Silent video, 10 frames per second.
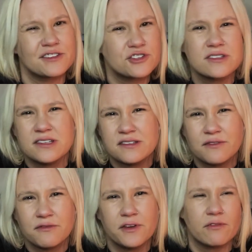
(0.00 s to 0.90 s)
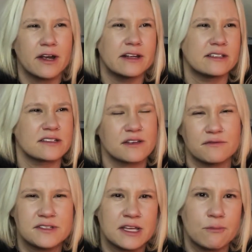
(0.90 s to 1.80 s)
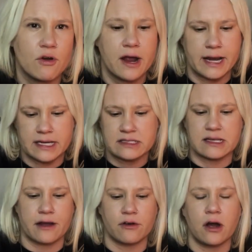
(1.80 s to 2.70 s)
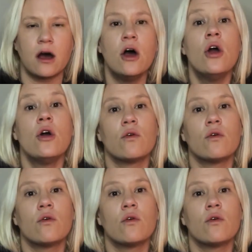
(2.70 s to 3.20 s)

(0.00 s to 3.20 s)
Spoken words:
this just doesn't feel right, it doesn't seem right, etc.,